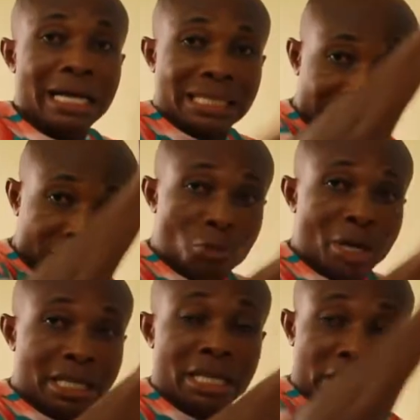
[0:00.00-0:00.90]

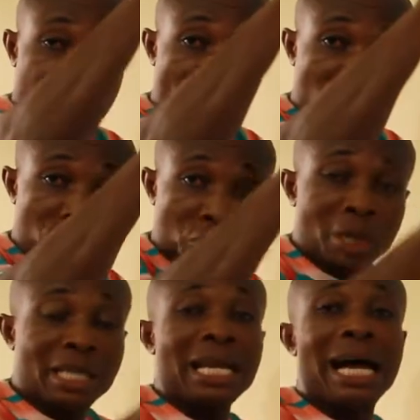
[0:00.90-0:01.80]

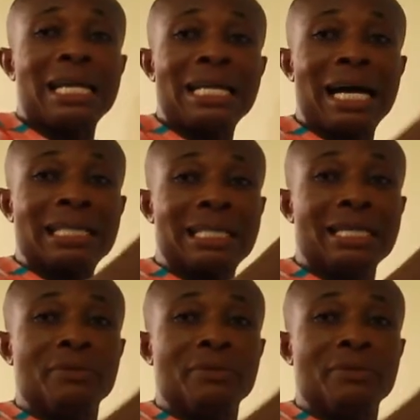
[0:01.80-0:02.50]
situated at that